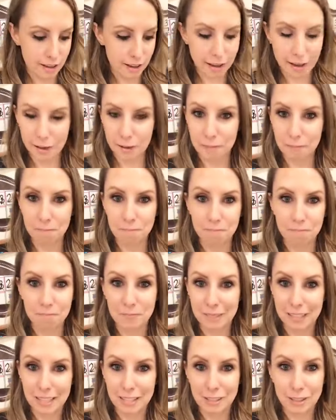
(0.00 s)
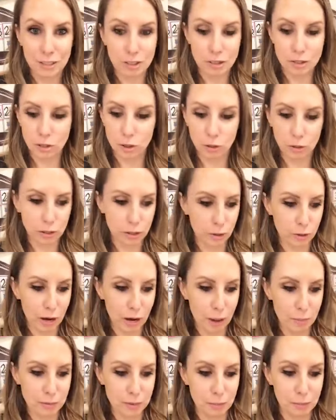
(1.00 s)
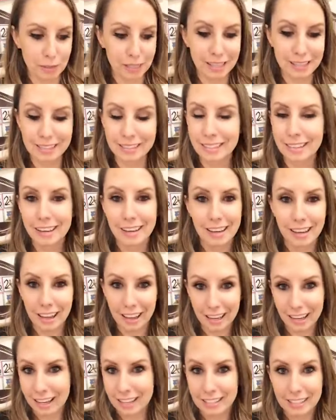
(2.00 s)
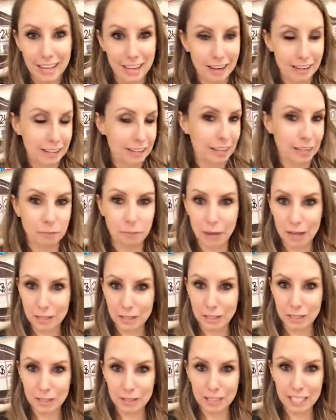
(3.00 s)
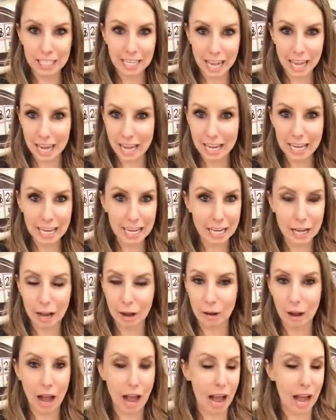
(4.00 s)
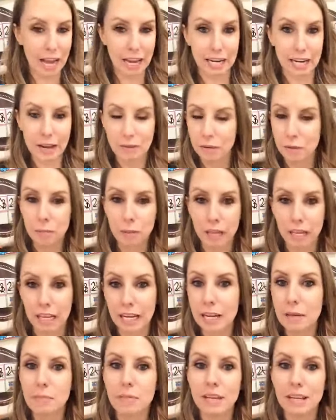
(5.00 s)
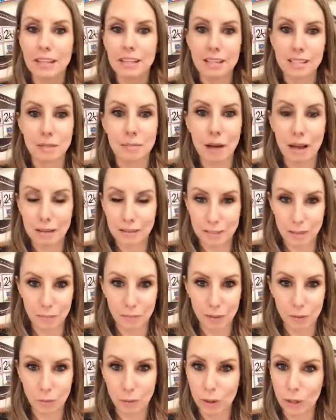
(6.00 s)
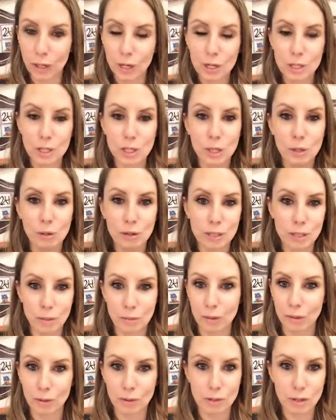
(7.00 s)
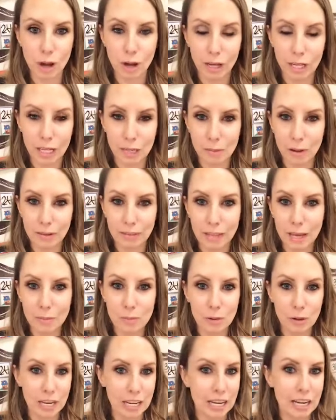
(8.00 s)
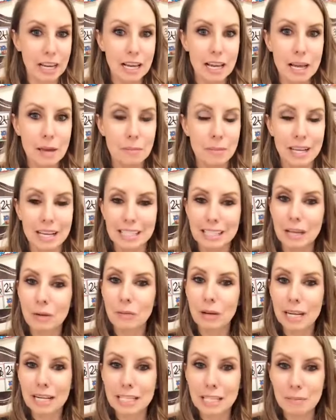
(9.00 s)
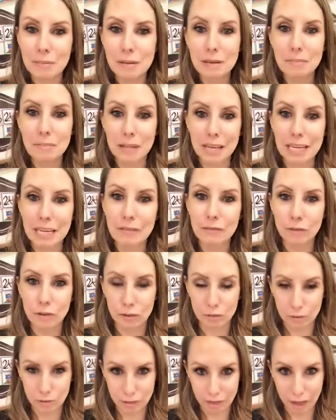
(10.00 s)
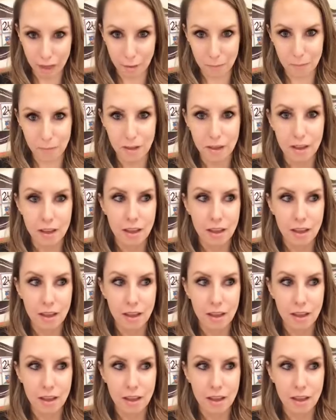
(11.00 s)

Um, it's just totally their option because like I said, like message of the day, I never plan it because it's about something we're gonna do or something they're talking about that morning because I want it to be meaningful for them.